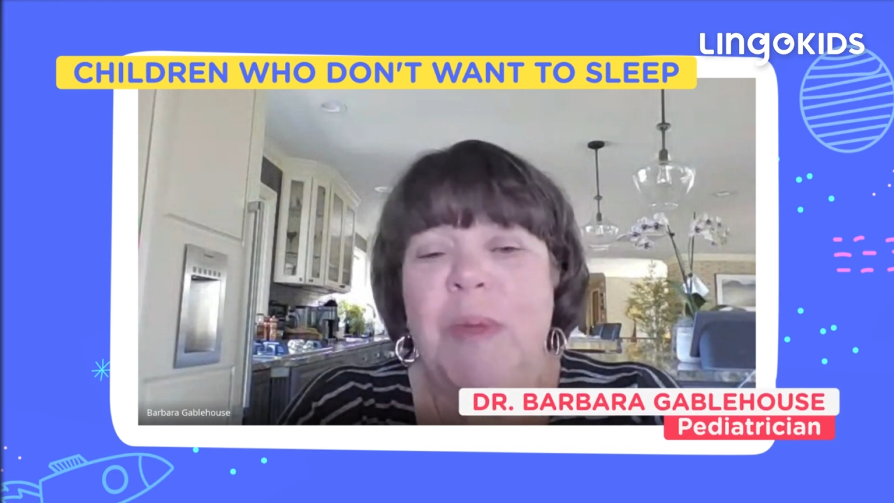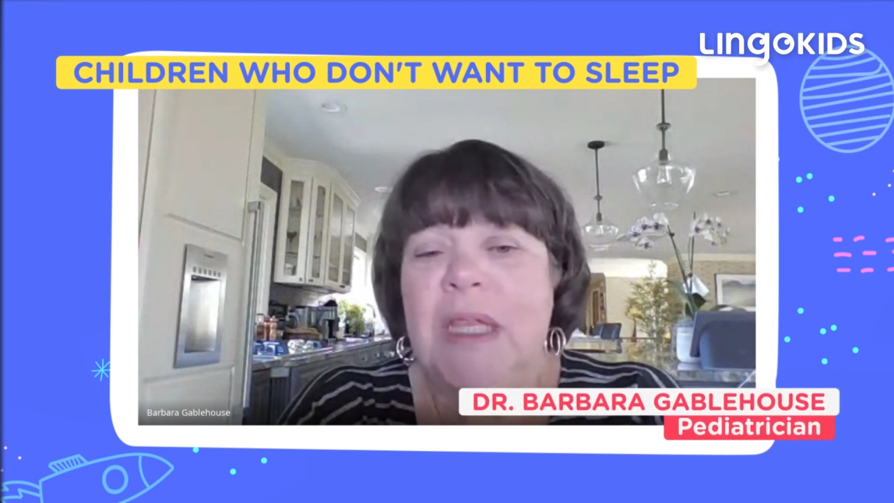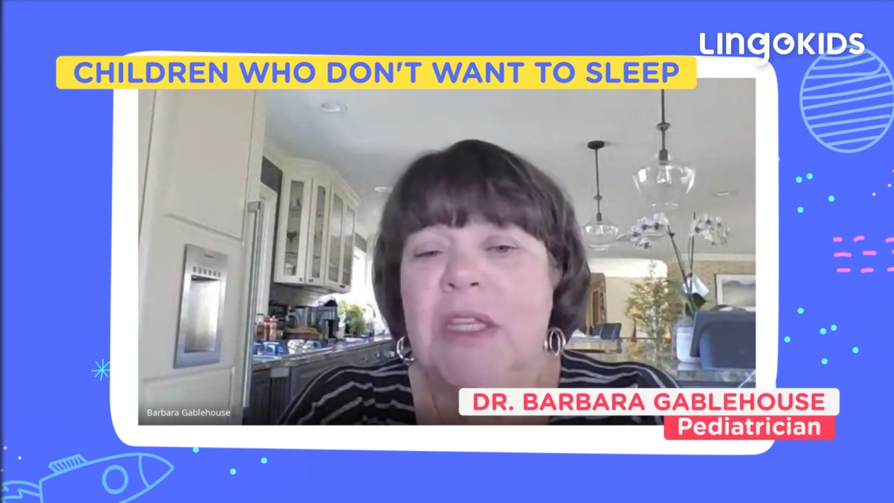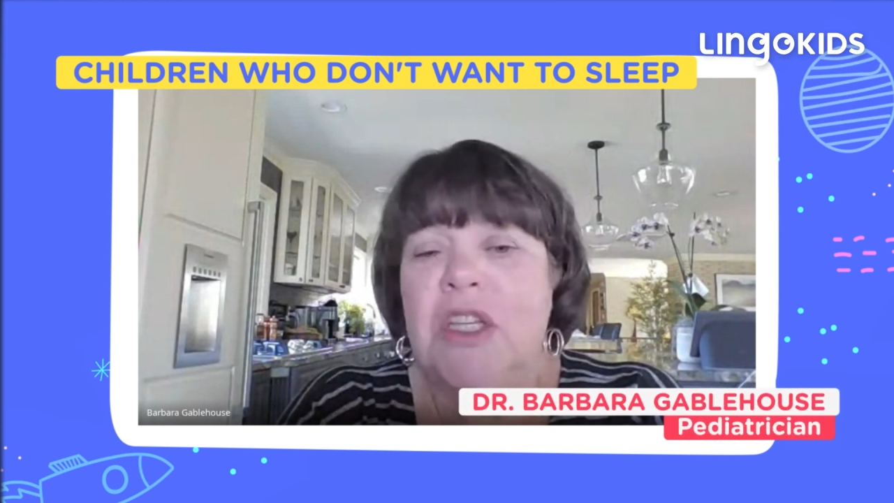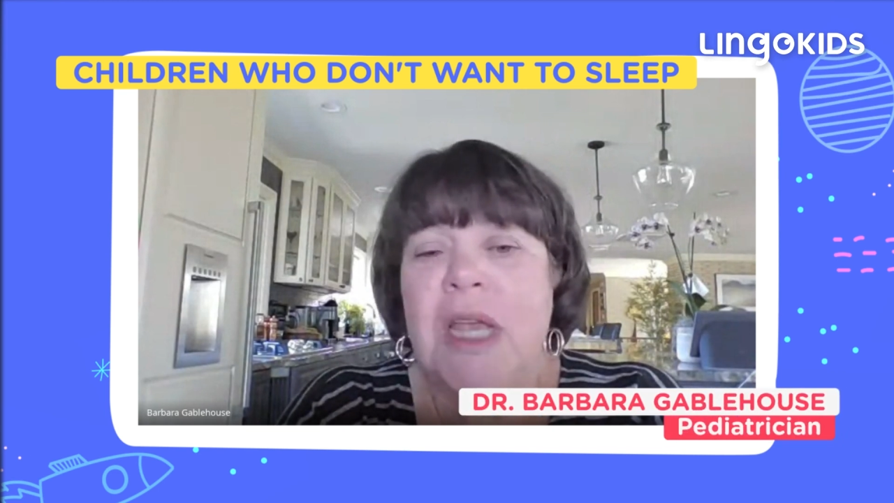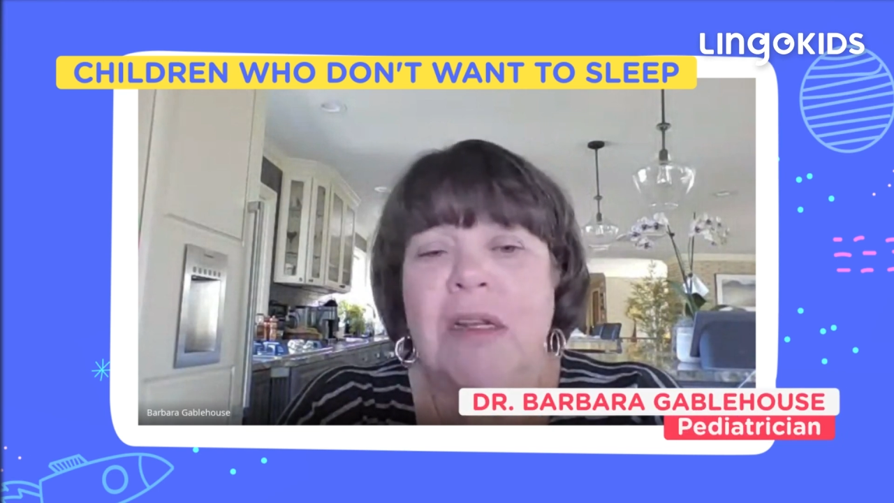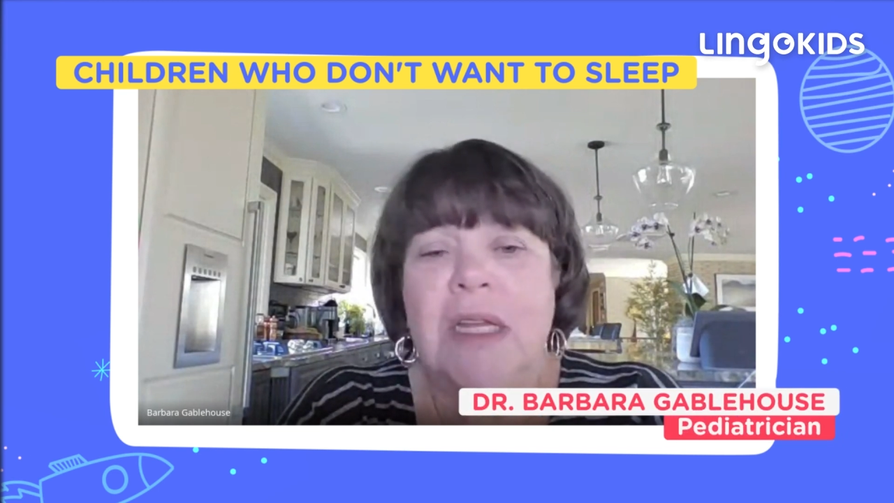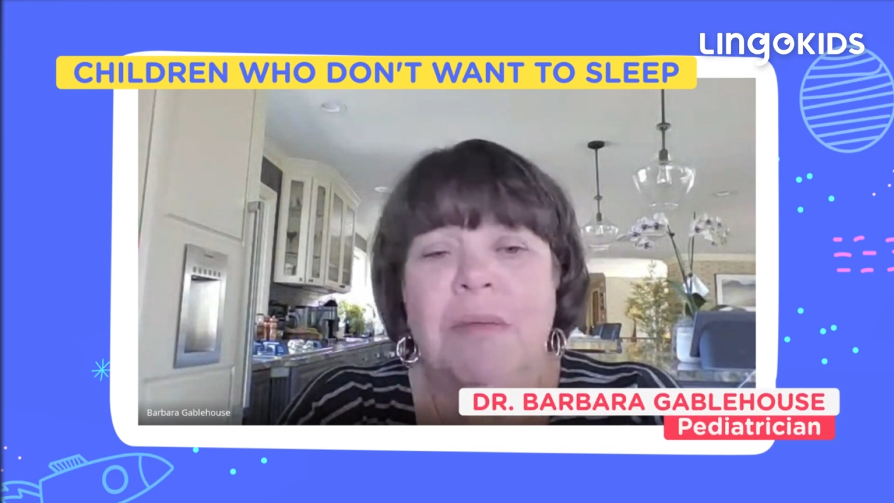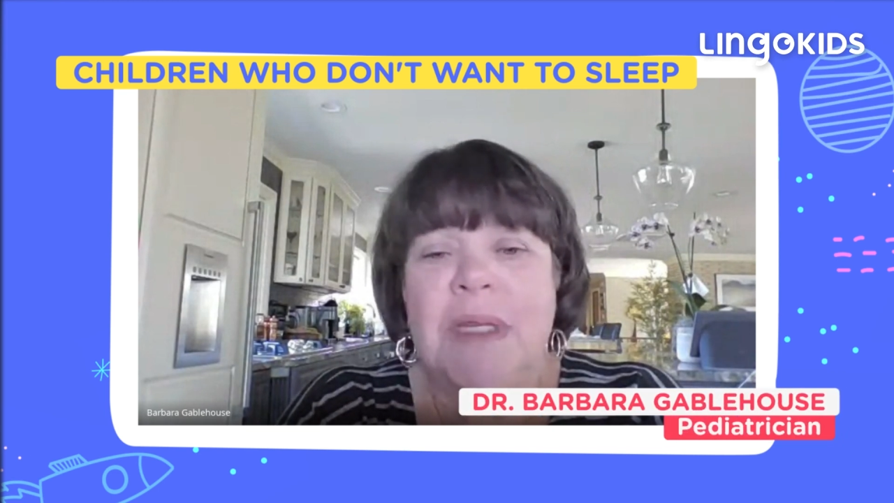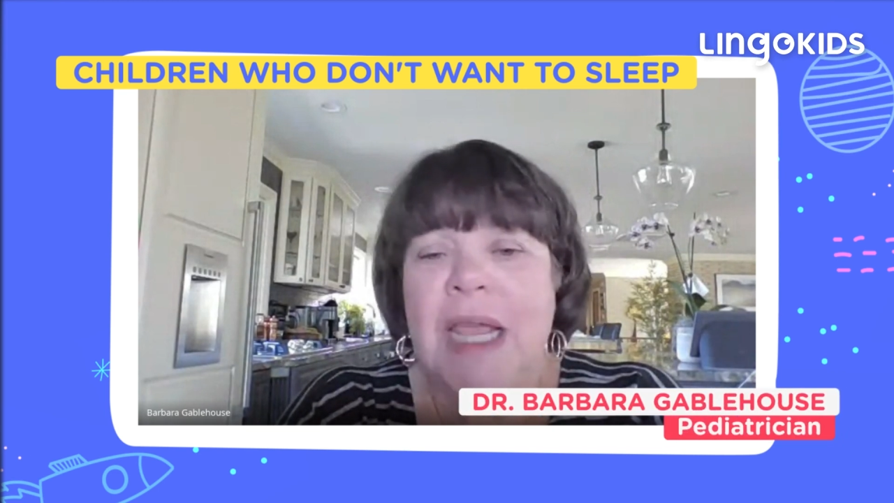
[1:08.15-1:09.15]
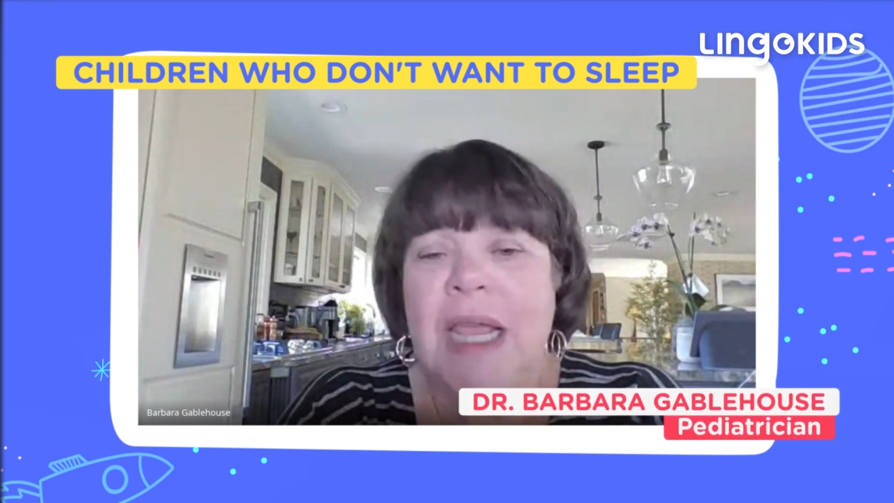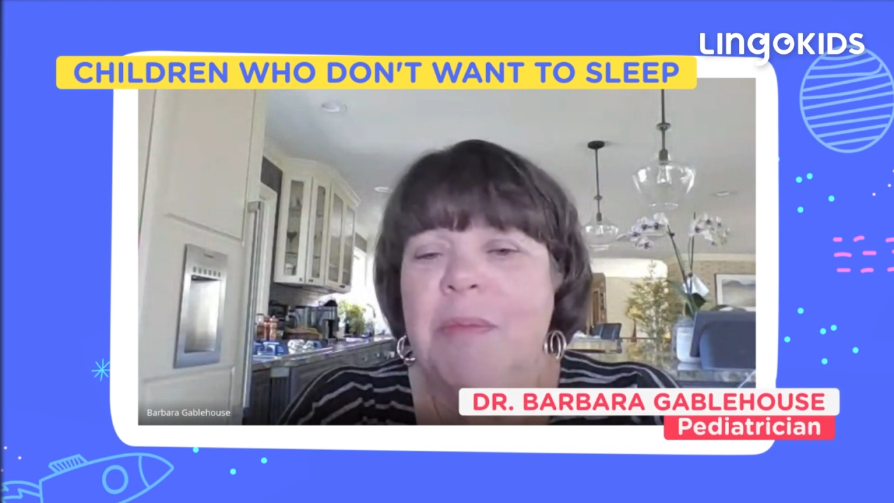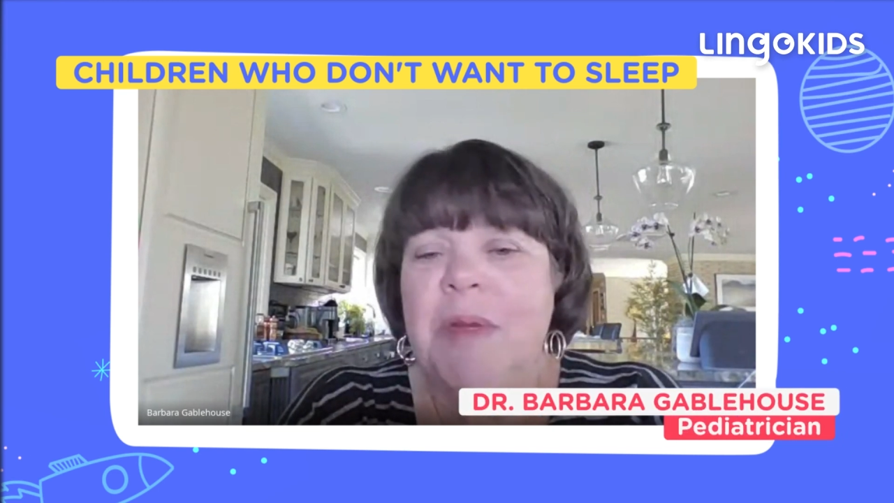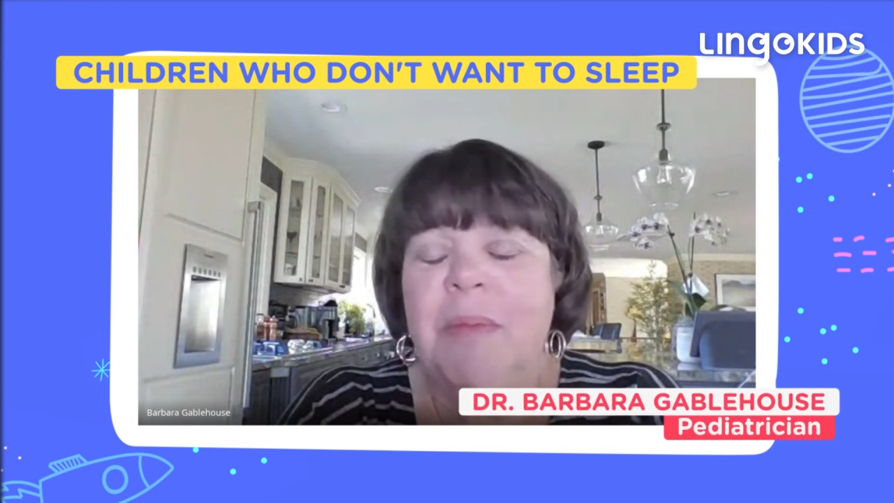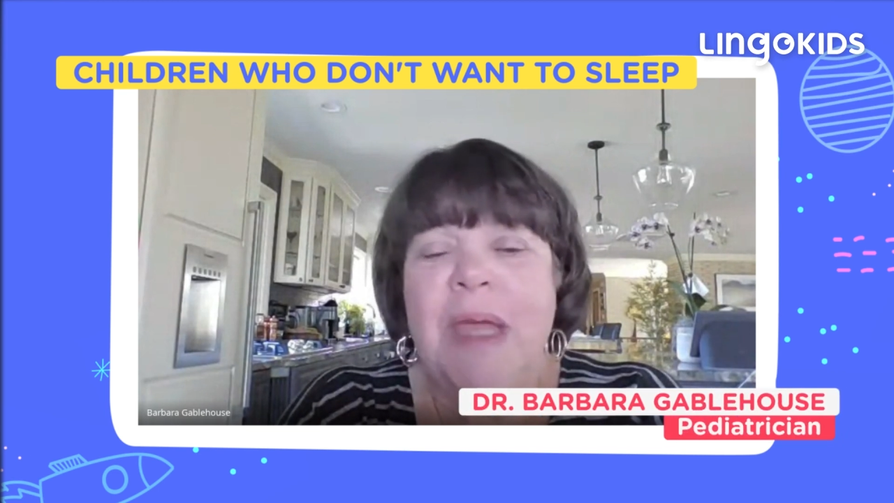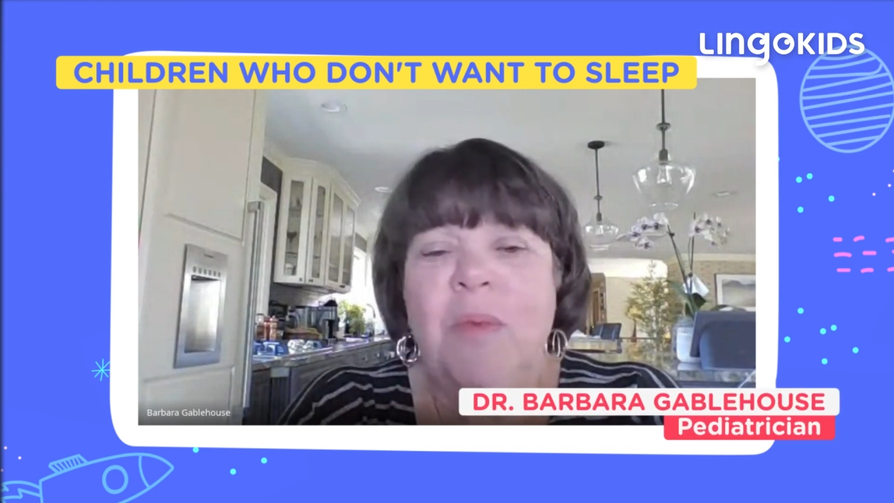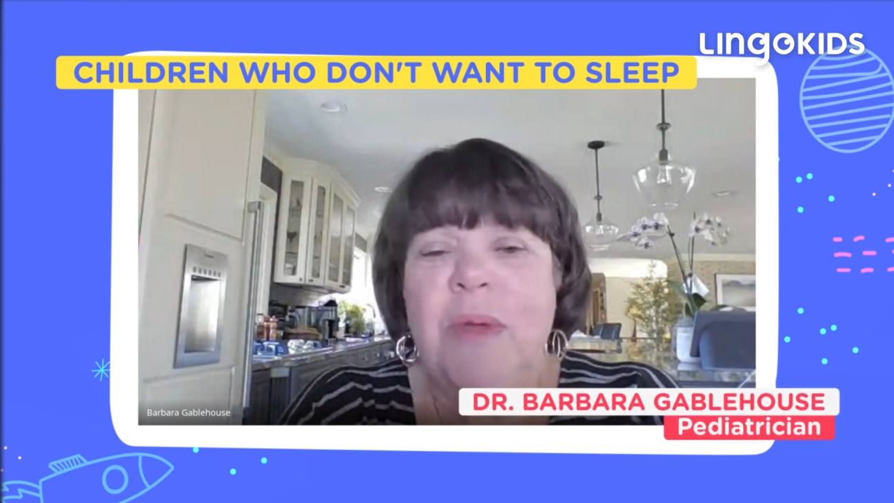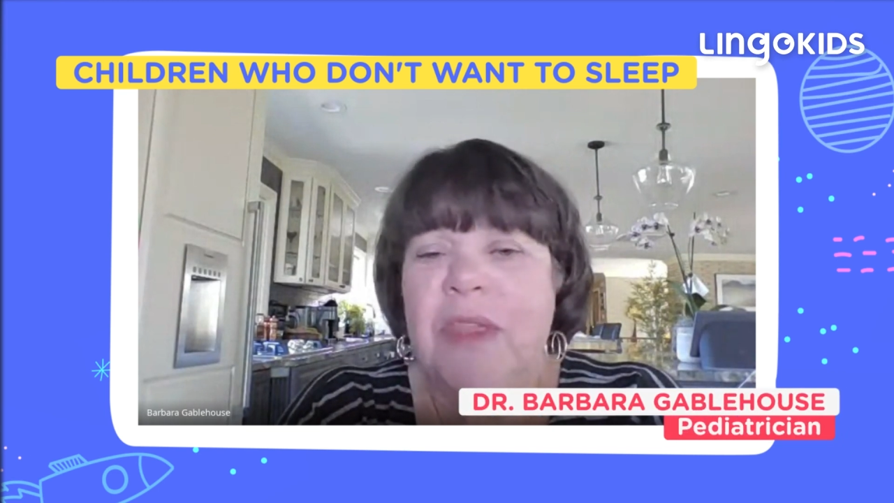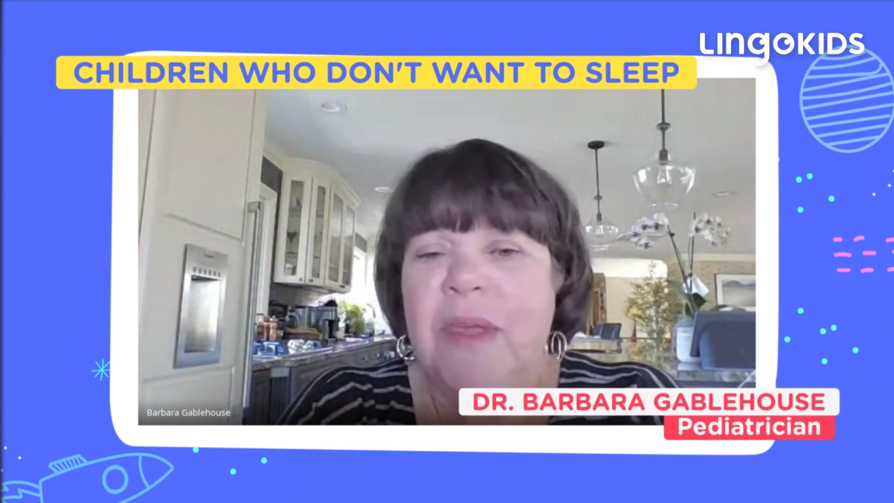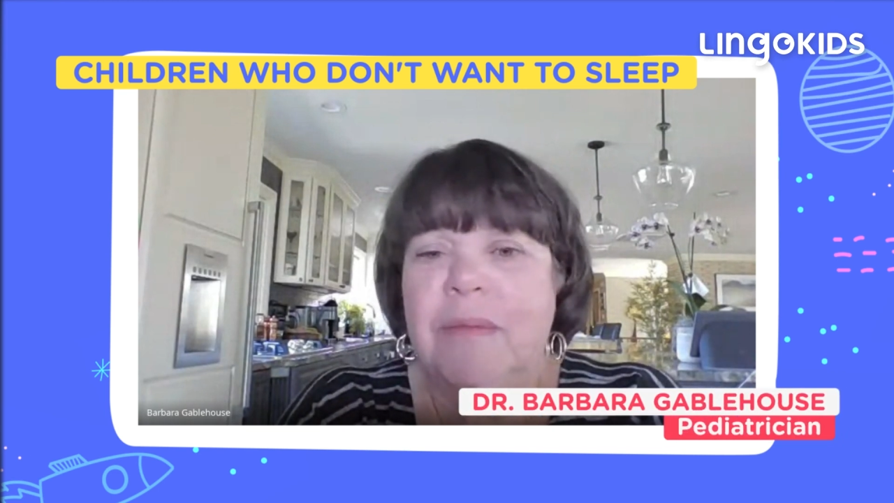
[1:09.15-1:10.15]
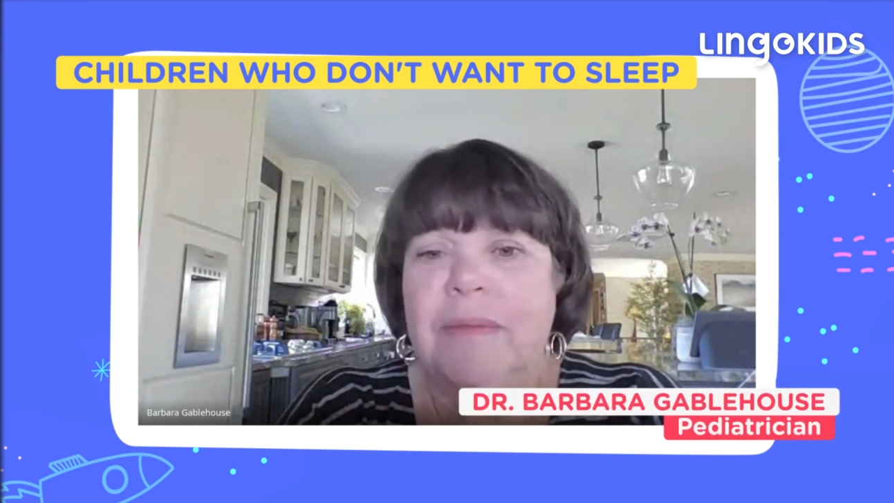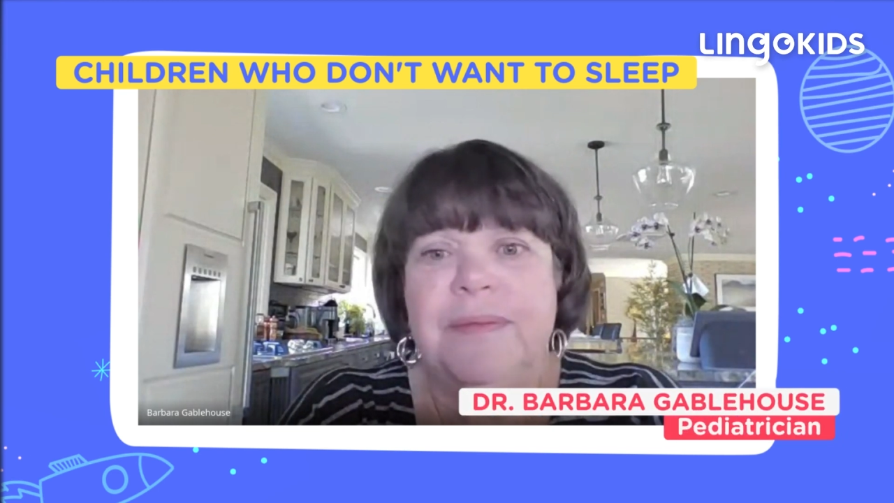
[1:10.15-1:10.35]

the child up and take him to bed with them.